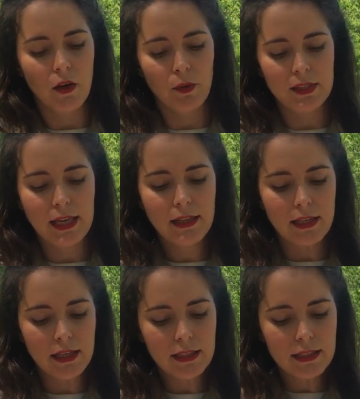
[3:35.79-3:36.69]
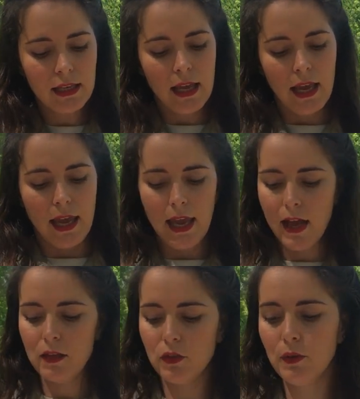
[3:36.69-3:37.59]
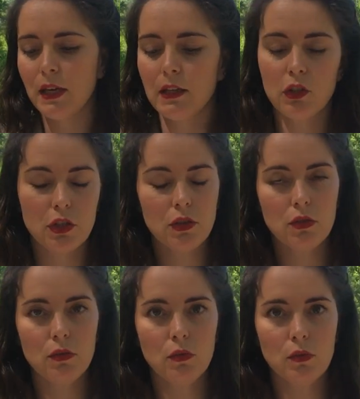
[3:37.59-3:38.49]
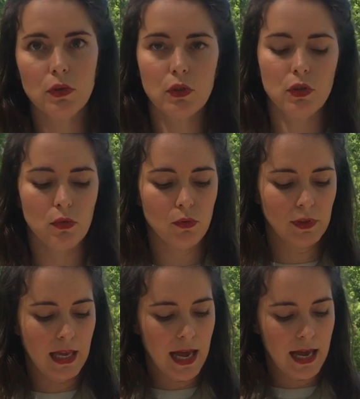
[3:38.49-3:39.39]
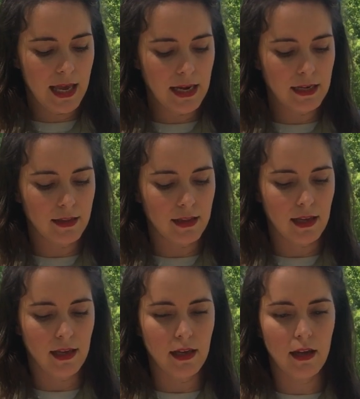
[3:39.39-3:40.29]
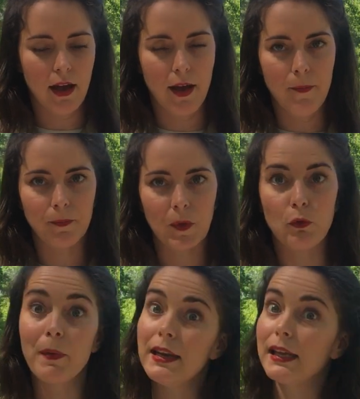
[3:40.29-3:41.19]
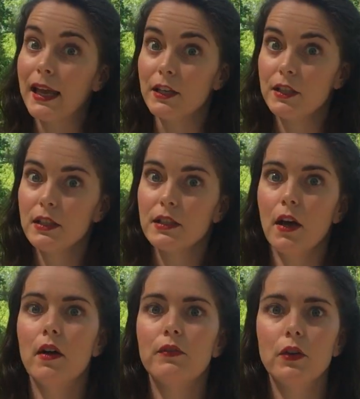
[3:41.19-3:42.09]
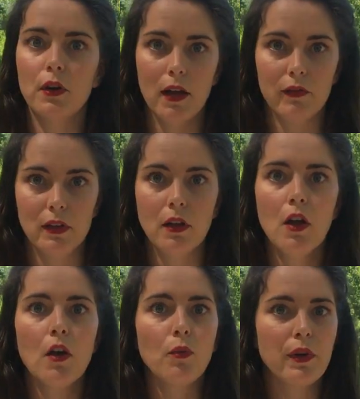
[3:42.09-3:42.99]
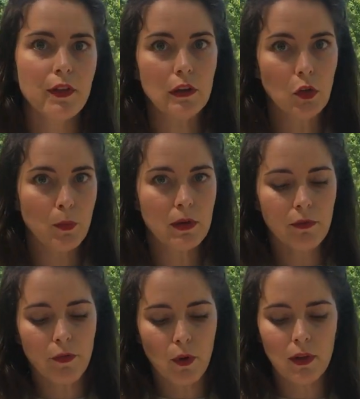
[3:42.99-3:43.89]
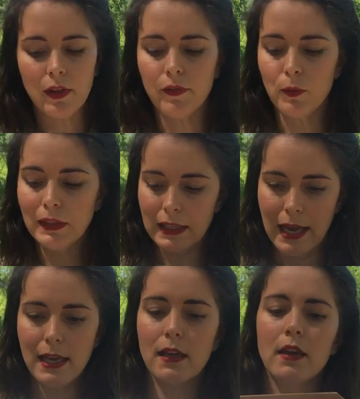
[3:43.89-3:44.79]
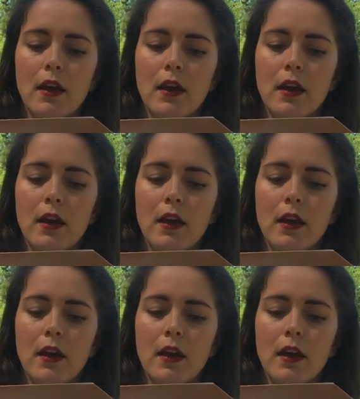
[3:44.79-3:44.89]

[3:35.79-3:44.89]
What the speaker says: We'll take this, and you can choose to line the remaining edges of your oven with aluminum foil if you would like.